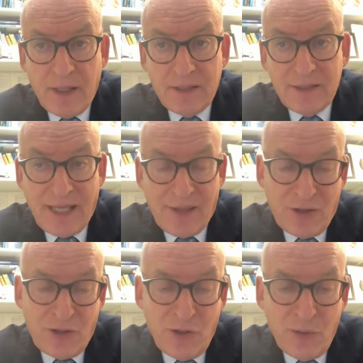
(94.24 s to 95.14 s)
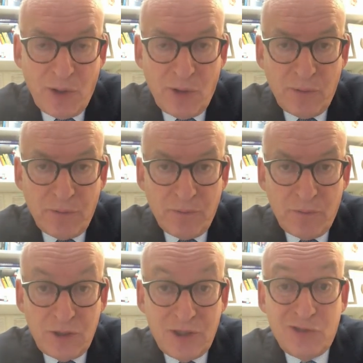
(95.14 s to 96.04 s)
Xanthohumol,
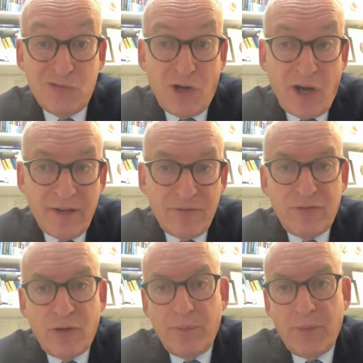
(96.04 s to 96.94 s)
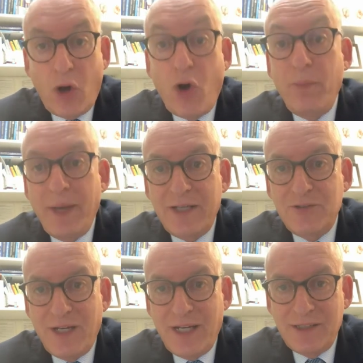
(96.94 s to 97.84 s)
which is derived from the hop
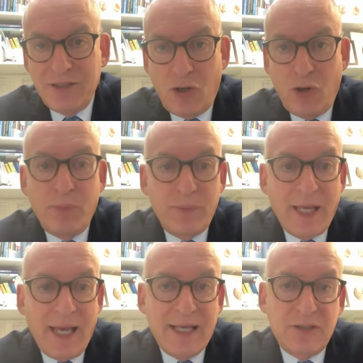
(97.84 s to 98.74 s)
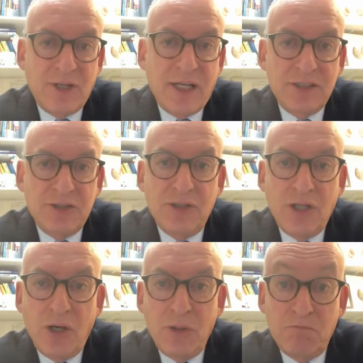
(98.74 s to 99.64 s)
extract, hop extracts, as you
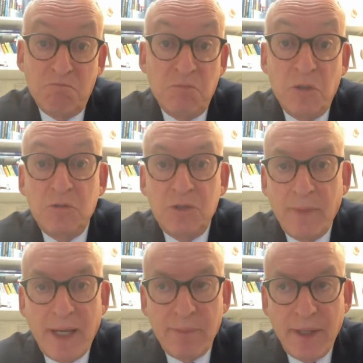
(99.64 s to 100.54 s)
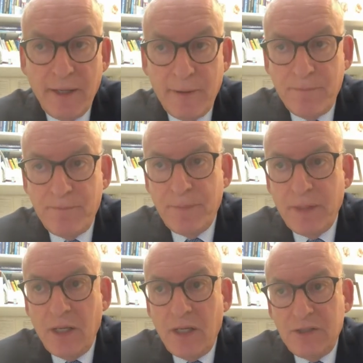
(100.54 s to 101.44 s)
know, used to make beer.
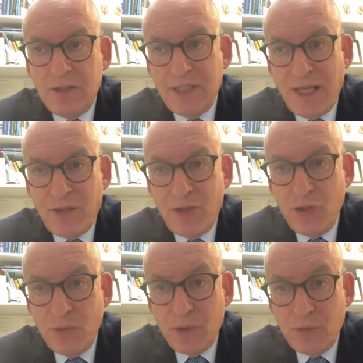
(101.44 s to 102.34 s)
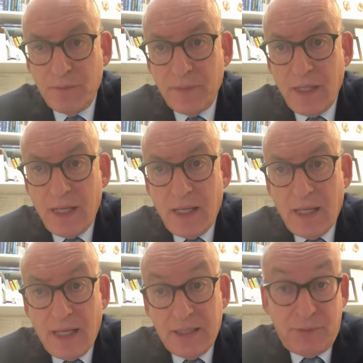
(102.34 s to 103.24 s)
So xanthohumol
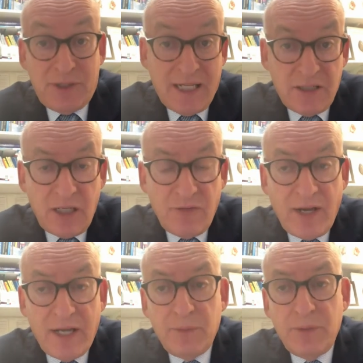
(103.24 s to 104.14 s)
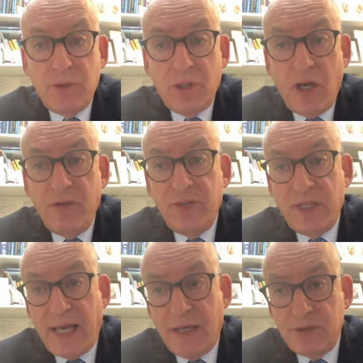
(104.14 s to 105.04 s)
is potentially available over the
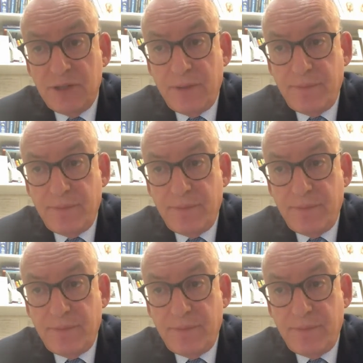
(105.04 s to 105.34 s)
counter.